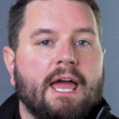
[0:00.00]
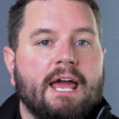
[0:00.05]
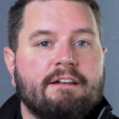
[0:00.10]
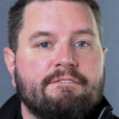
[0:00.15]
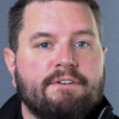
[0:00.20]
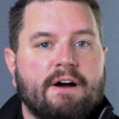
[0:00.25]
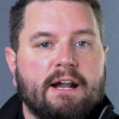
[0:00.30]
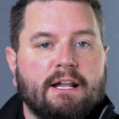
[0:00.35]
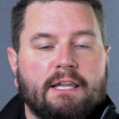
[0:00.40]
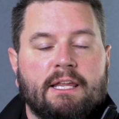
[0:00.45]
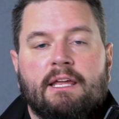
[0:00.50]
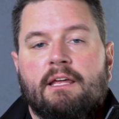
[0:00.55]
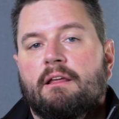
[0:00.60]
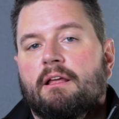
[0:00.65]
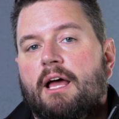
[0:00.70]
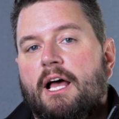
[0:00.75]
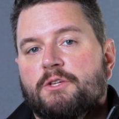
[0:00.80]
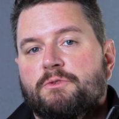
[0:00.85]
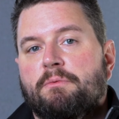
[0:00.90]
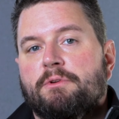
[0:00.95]
And finally,
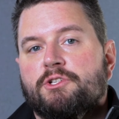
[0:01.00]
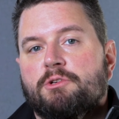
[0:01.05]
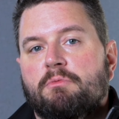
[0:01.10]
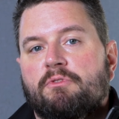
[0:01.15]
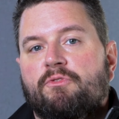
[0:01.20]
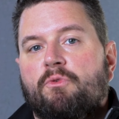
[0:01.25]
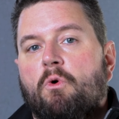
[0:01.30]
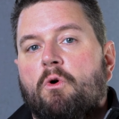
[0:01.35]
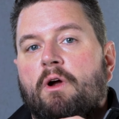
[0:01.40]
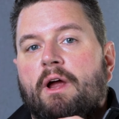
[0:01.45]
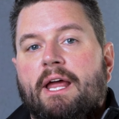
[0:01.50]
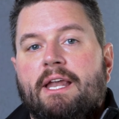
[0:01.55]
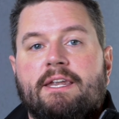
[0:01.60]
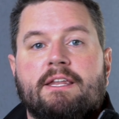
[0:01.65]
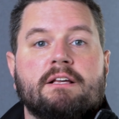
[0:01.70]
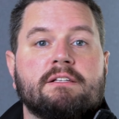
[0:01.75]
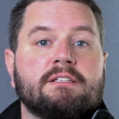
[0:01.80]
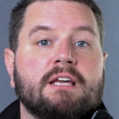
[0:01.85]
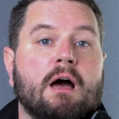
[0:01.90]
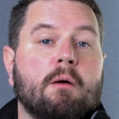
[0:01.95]
as we mentioned before, it
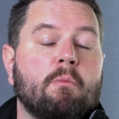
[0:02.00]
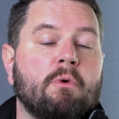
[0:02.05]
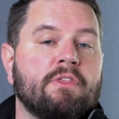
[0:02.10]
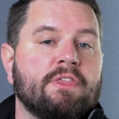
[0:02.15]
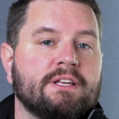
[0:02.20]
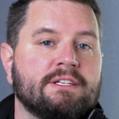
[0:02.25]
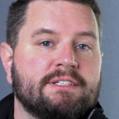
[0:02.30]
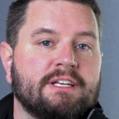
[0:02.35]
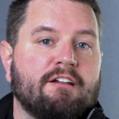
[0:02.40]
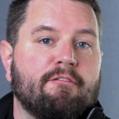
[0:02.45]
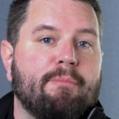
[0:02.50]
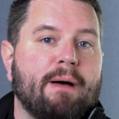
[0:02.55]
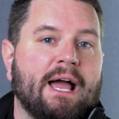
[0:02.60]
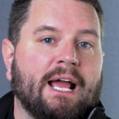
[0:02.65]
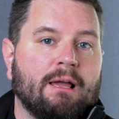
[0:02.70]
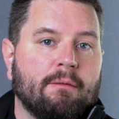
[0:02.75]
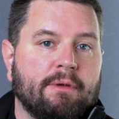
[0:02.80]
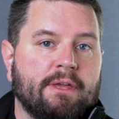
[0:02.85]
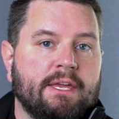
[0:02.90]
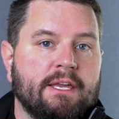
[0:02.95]
does come with a set of
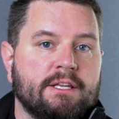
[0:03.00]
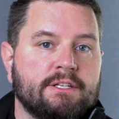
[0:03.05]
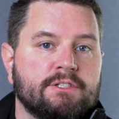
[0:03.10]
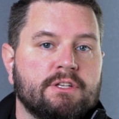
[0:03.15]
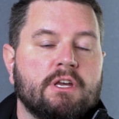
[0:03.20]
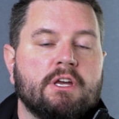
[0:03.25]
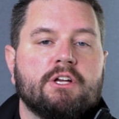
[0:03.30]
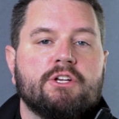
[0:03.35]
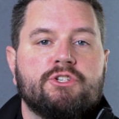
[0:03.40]
backup keys,